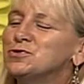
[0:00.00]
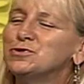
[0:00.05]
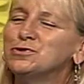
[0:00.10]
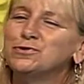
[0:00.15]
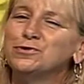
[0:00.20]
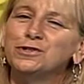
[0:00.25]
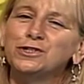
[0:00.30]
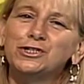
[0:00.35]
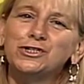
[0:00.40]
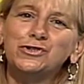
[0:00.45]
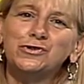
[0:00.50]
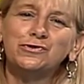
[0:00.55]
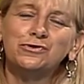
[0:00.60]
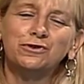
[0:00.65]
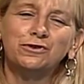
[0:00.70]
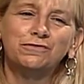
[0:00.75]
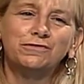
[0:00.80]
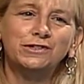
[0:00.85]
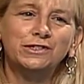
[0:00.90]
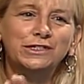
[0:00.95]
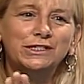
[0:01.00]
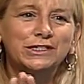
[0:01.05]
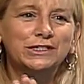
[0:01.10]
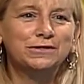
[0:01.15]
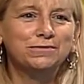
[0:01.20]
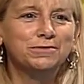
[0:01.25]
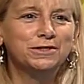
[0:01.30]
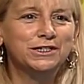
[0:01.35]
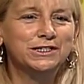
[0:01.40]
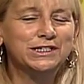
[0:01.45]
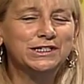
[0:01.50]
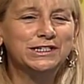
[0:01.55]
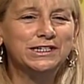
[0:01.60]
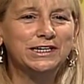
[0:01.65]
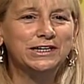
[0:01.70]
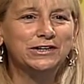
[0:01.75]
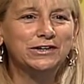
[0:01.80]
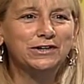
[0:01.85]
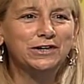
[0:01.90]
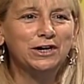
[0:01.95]
you'll notice your nervous system in a
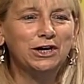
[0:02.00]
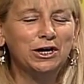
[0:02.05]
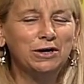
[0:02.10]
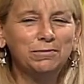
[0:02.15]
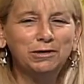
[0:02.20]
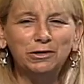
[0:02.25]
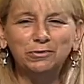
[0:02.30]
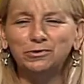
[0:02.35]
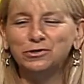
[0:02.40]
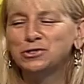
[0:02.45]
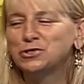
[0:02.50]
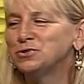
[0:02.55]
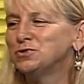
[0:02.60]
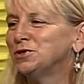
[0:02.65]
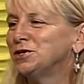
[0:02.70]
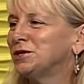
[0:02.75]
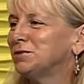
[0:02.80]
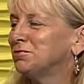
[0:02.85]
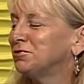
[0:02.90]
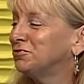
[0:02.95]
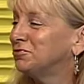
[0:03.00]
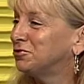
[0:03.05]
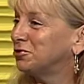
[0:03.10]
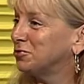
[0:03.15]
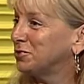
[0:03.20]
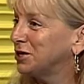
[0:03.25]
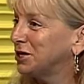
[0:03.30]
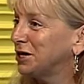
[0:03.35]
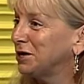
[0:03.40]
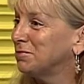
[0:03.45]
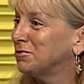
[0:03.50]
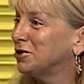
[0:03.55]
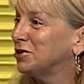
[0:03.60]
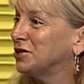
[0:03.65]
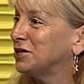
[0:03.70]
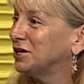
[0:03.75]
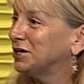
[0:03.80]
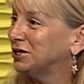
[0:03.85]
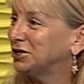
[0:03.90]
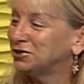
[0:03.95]
state of calm. I was doing it before we came
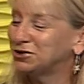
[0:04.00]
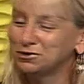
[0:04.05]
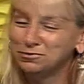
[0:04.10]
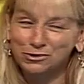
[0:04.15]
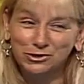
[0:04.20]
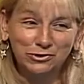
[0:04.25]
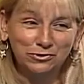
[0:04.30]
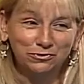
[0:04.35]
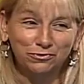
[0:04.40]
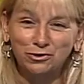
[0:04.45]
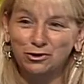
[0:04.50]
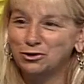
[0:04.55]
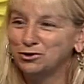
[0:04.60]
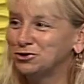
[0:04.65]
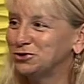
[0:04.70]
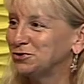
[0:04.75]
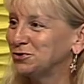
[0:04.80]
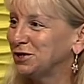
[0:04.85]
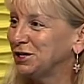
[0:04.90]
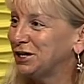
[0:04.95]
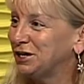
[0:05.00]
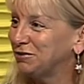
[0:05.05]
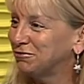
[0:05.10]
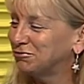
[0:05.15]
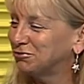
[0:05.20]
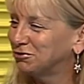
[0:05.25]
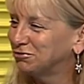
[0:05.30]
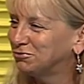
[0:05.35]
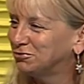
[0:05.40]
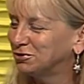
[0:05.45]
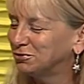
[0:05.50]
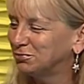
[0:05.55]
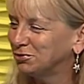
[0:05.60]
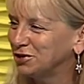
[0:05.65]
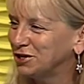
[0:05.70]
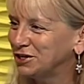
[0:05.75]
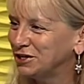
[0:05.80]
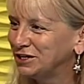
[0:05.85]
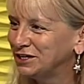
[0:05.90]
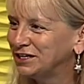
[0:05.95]
on the air. I was over there doing 8-4-4
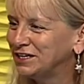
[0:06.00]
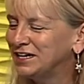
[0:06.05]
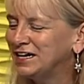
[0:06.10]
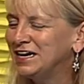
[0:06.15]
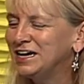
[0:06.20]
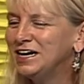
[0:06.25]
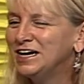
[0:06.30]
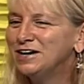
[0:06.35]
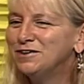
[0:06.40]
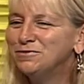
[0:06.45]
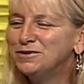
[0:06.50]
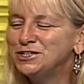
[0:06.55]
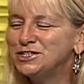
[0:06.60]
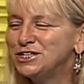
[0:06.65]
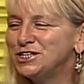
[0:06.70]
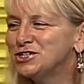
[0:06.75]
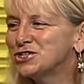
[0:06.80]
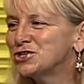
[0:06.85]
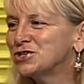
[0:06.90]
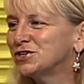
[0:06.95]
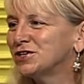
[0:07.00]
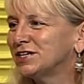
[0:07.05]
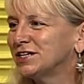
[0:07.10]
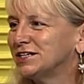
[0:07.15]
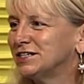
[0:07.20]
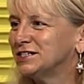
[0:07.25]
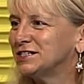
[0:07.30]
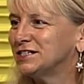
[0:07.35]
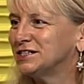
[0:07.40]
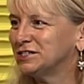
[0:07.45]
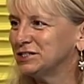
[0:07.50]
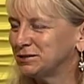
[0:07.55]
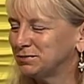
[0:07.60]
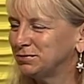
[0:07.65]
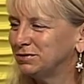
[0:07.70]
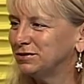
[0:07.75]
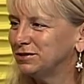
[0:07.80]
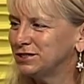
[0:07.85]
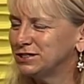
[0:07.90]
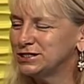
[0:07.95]
breathing. And we teach our kids
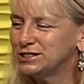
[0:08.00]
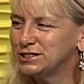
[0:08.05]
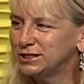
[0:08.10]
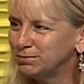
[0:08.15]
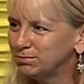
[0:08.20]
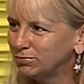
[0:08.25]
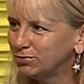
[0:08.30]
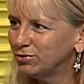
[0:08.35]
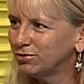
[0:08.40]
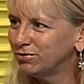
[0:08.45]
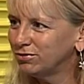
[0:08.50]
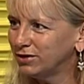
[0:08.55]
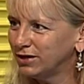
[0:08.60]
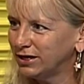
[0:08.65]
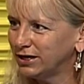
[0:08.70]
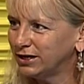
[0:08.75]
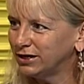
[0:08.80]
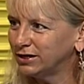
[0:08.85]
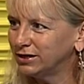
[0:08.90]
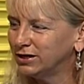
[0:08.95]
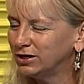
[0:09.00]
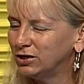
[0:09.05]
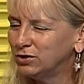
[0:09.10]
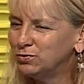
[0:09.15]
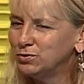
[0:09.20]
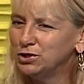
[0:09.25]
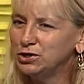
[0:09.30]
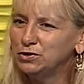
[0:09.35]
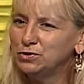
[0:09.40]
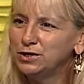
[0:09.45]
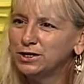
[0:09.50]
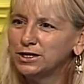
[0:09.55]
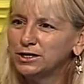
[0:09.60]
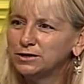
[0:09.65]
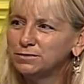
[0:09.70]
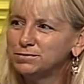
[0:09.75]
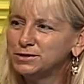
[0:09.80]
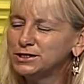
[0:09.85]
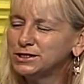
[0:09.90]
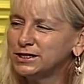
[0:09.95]
this simple thing. When you
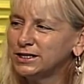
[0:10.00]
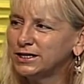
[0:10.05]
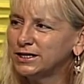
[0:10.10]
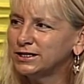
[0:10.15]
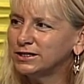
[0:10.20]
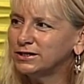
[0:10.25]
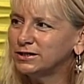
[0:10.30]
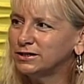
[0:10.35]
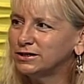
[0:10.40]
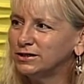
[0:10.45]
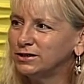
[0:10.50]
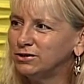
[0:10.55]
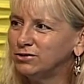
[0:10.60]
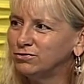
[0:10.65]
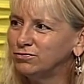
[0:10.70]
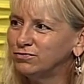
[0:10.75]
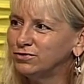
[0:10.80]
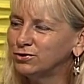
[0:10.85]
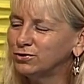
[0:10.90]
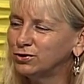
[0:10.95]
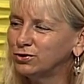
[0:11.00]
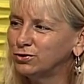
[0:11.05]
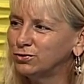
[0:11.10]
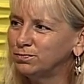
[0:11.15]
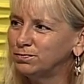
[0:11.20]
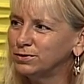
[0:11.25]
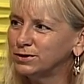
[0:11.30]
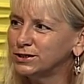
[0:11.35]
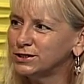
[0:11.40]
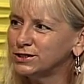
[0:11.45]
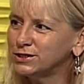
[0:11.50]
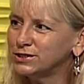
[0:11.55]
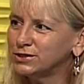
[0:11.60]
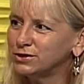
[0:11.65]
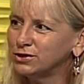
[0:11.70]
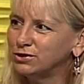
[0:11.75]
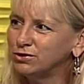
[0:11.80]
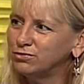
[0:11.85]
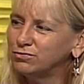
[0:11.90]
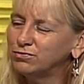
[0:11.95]
get upset, you feel
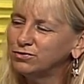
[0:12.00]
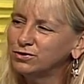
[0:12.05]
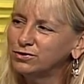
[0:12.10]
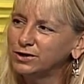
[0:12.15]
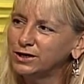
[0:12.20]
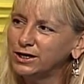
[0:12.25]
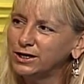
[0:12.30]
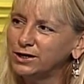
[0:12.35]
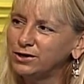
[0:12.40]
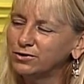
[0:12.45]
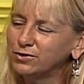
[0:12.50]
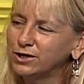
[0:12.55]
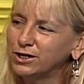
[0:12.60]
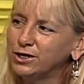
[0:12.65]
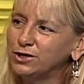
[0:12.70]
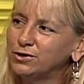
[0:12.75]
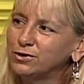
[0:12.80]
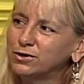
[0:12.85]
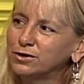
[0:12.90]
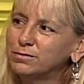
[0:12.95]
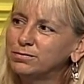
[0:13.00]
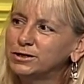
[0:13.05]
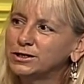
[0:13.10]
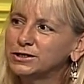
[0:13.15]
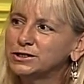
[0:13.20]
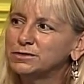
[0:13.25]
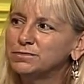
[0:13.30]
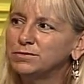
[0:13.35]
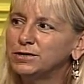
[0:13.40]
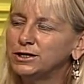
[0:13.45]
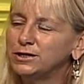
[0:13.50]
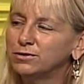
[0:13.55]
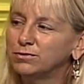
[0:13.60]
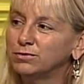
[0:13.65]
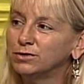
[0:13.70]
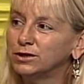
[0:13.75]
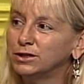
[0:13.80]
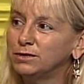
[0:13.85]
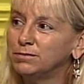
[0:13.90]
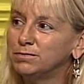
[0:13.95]
hopeless, you feel angry, you're about to make
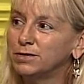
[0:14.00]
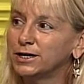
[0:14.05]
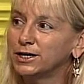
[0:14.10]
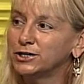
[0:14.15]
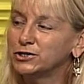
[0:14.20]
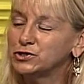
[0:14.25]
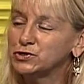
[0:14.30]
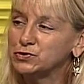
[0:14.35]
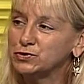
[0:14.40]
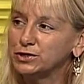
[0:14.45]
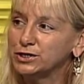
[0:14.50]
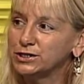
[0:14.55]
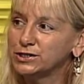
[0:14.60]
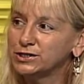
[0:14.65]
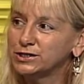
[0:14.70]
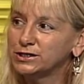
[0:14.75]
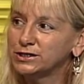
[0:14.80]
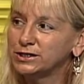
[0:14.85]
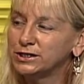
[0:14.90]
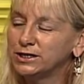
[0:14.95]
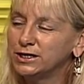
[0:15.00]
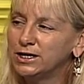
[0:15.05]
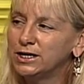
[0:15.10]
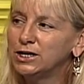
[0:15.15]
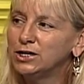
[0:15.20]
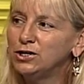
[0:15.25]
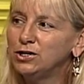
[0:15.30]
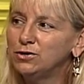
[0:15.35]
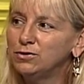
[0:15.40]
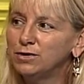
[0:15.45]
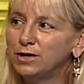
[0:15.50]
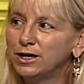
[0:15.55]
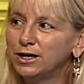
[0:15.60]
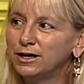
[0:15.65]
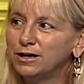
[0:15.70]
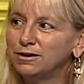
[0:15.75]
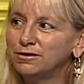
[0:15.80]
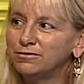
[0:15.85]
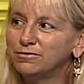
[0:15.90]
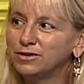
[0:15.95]
a really bad choice. You
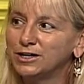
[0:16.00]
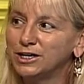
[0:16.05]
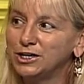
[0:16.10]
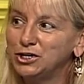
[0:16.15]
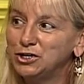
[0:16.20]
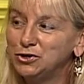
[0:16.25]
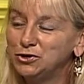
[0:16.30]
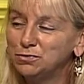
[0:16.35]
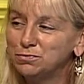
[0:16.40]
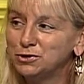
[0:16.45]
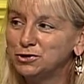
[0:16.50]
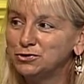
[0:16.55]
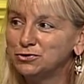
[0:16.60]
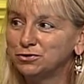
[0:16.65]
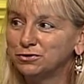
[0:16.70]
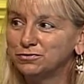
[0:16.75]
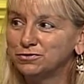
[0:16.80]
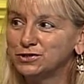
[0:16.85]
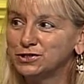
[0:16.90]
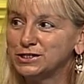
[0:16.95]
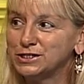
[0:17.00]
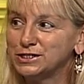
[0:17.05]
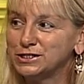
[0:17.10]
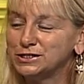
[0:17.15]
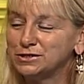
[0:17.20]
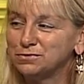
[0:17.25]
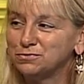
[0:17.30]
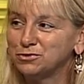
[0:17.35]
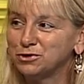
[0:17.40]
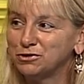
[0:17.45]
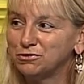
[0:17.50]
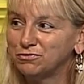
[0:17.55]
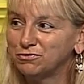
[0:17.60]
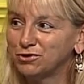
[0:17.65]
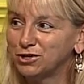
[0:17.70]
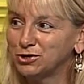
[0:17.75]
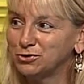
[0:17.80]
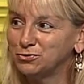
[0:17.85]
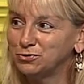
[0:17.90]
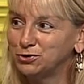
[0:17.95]
have a human nervous system with a
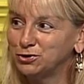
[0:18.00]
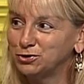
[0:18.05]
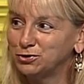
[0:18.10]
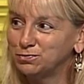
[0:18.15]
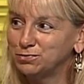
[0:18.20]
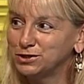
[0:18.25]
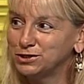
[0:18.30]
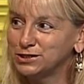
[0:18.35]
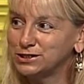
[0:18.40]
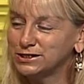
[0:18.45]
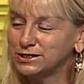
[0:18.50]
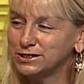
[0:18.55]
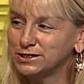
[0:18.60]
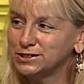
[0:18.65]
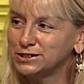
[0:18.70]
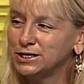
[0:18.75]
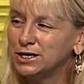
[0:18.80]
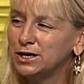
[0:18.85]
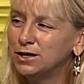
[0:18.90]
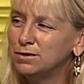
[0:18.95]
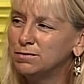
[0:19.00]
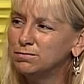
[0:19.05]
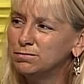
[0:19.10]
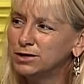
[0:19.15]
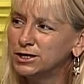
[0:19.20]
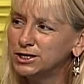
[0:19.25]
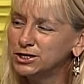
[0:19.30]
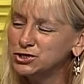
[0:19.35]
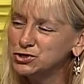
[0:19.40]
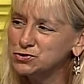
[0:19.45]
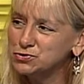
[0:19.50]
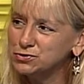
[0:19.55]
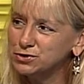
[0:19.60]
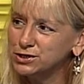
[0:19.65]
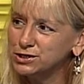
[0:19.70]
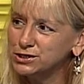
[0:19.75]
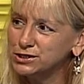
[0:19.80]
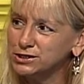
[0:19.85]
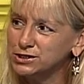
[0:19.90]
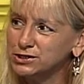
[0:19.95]
frontal lobe that says, my
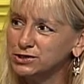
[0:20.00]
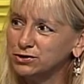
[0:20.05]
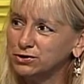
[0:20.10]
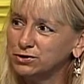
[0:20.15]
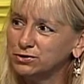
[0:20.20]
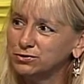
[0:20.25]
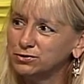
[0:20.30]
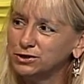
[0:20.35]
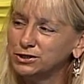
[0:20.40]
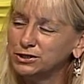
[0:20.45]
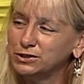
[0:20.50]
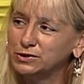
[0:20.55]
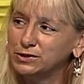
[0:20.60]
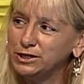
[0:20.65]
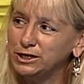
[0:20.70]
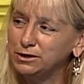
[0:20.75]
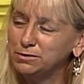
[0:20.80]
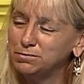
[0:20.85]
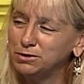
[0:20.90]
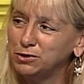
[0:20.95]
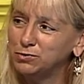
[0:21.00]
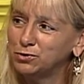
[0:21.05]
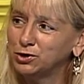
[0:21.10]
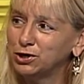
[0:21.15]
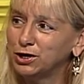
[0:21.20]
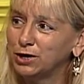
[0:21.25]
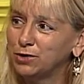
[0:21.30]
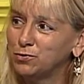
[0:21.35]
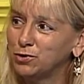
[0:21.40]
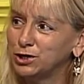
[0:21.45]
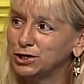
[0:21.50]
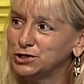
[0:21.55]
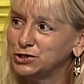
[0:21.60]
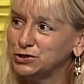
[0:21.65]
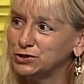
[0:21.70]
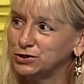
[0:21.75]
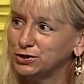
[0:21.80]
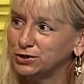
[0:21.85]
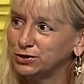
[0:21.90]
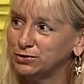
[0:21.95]
choices are going to lead me where I
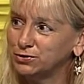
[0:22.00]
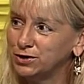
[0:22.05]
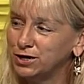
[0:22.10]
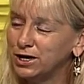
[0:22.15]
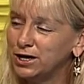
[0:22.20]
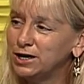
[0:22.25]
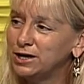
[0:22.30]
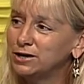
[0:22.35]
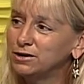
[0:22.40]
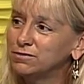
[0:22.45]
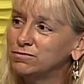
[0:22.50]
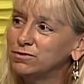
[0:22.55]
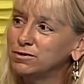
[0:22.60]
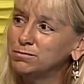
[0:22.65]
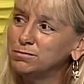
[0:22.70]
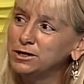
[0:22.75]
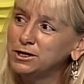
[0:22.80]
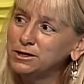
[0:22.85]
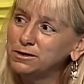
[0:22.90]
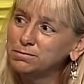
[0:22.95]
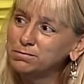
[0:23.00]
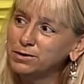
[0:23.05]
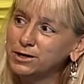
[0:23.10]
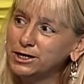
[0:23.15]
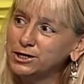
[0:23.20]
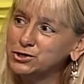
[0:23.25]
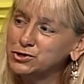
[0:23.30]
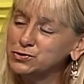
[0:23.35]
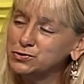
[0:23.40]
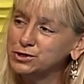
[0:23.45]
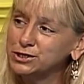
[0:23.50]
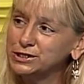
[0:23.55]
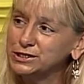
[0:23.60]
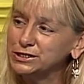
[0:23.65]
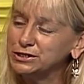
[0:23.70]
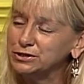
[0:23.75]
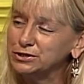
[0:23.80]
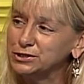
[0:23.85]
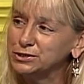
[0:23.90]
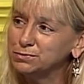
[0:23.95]
want to go. And if I make a bad
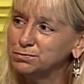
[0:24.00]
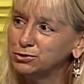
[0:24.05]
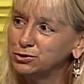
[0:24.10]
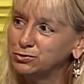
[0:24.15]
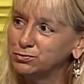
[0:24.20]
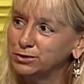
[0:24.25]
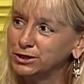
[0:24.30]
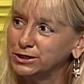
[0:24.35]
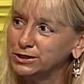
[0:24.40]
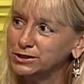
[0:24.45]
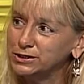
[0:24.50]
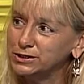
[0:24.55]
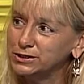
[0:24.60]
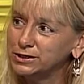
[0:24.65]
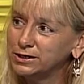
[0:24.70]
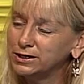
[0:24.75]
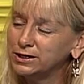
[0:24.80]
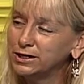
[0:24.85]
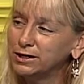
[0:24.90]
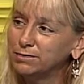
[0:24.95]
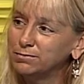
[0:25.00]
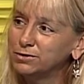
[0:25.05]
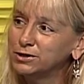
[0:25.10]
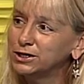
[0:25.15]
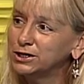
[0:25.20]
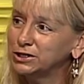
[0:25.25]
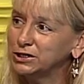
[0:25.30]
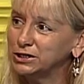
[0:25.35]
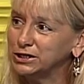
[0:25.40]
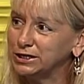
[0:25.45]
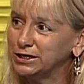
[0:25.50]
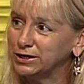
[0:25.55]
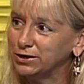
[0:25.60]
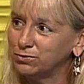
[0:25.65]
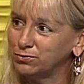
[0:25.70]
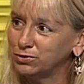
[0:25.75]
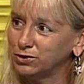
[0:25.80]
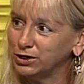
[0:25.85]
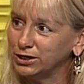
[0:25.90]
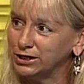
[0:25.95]
choice in this moment, I'm not going to
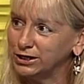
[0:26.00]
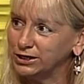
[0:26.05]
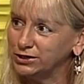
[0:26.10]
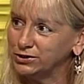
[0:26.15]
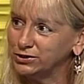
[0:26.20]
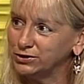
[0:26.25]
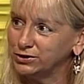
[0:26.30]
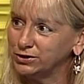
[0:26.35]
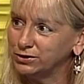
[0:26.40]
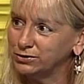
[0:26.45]
get where I need to